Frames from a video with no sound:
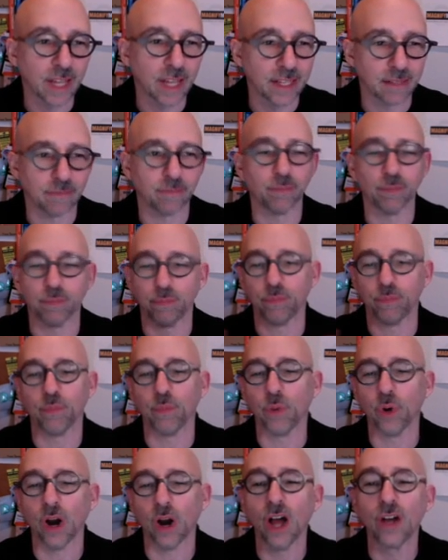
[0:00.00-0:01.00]
Like,
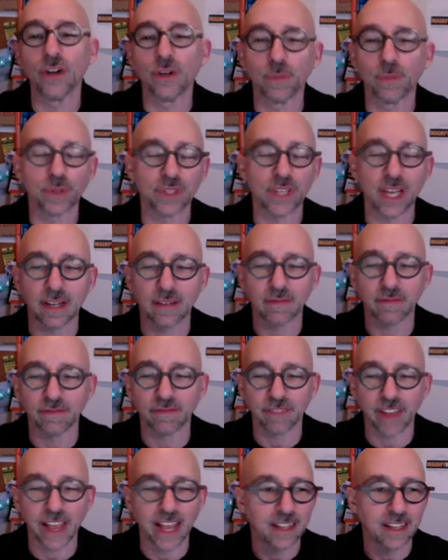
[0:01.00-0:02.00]
we're 100%
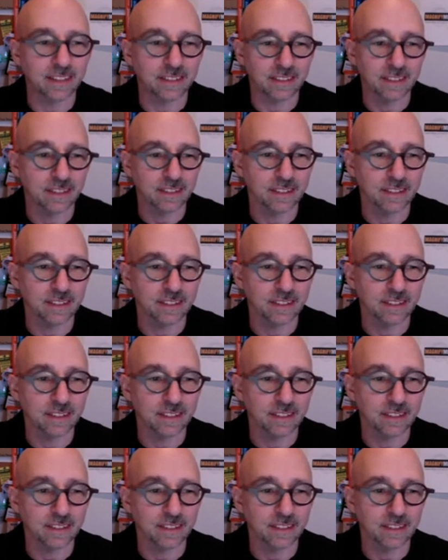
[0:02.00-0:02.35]
fans.